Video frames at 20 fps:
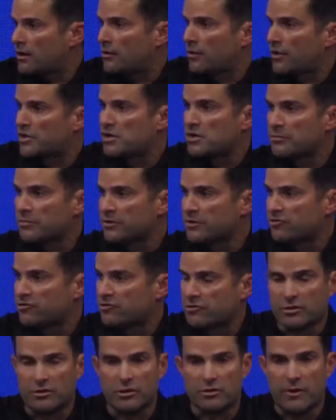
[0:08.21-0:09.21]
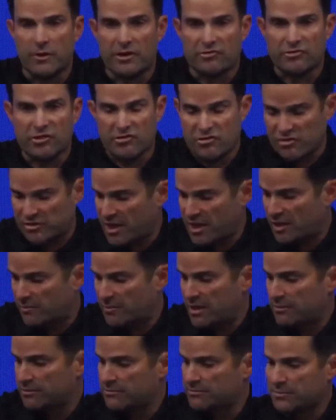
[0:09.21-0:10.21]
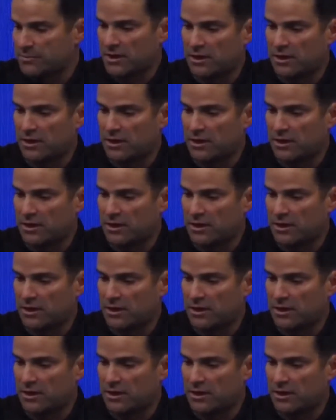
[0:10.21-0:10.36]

quite simply, just congratulations to Alabama.